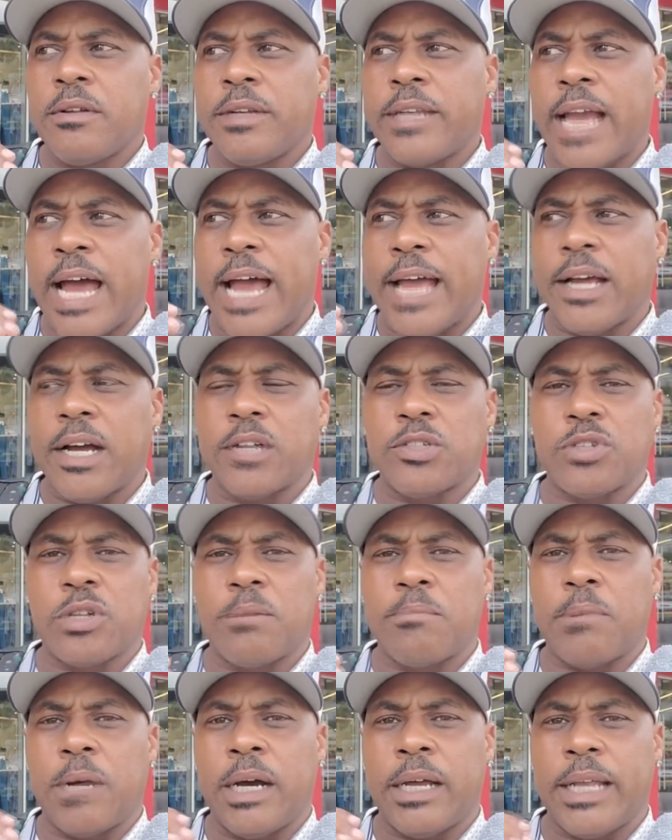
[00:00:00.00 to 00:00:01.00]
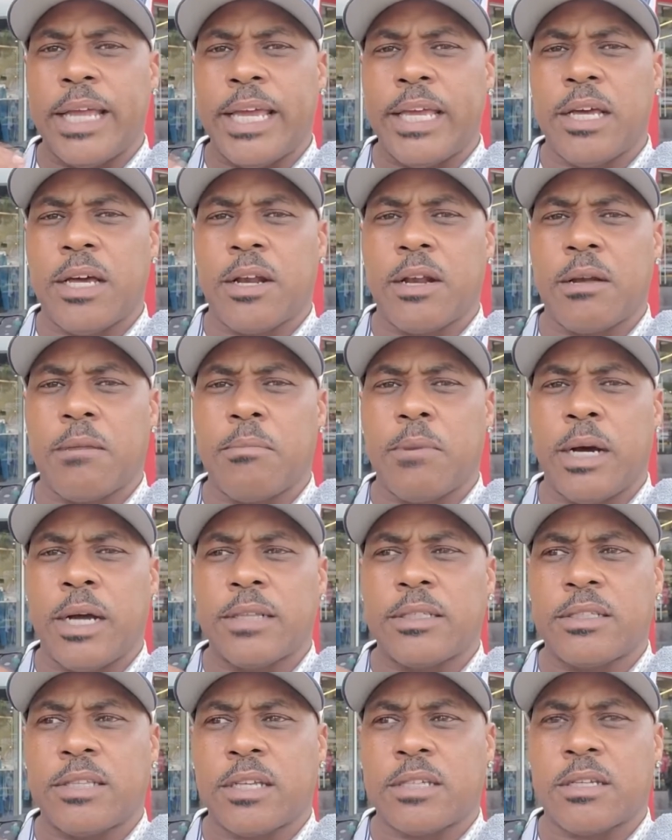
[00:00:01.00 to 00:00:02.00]
$900 a month, $800 a
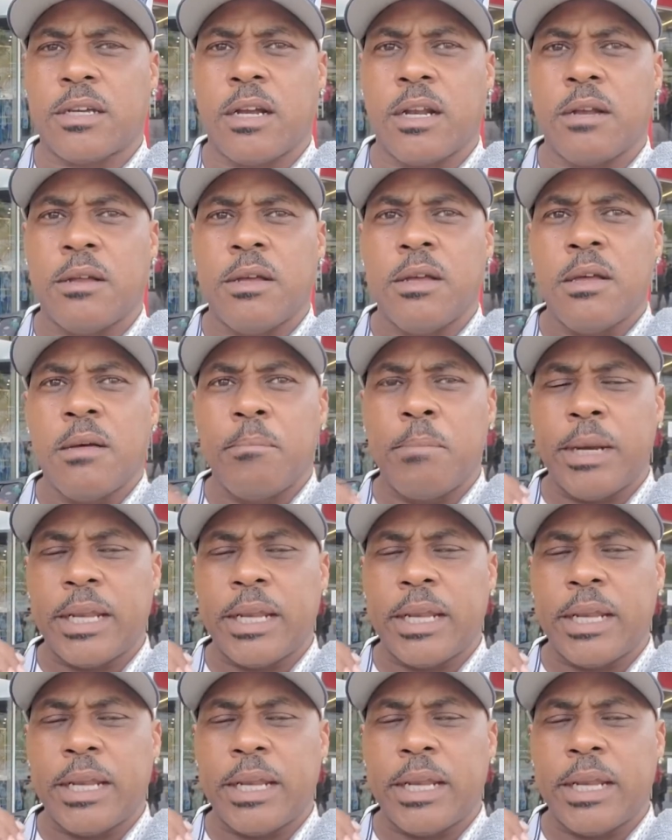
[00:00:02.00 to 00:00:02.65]
month, $600.